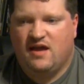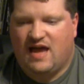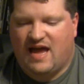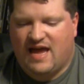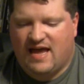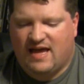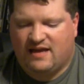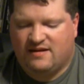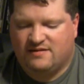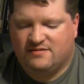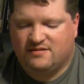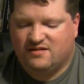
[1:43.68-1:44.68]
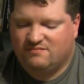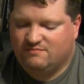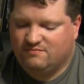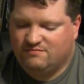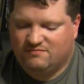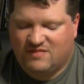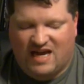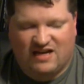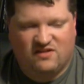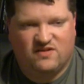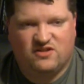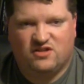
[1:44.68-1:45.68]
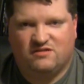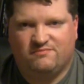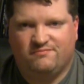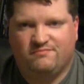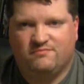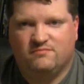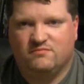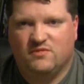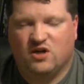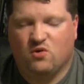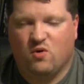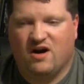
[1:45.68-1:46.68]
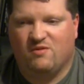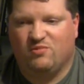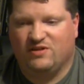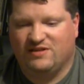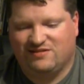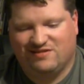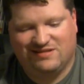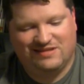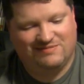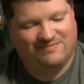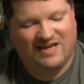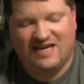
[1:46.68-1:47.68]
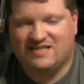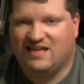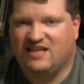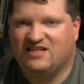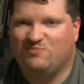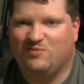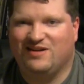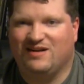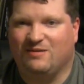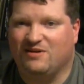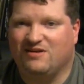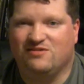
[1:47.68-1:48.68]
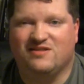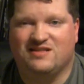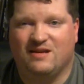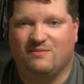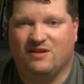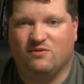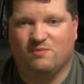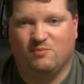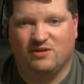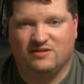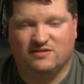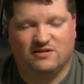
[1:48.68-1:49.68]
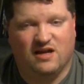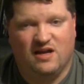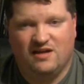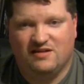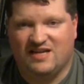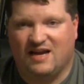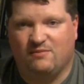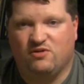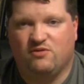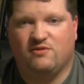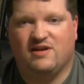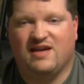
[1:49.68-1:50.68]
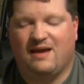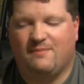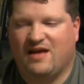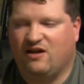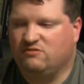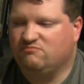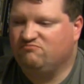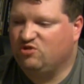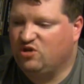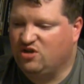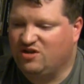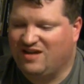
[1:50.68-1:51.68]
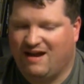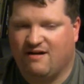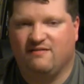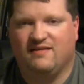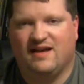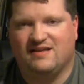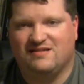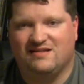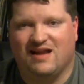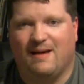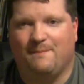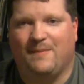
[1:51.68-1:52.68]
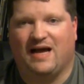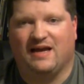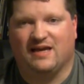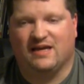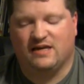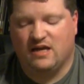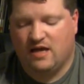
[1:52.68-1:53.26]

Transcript: And Activision acquired Blizzard. Hate to say this, but I'm going to do the same thing with Blizzard. Diablo 3 came out, could care less, not buying it.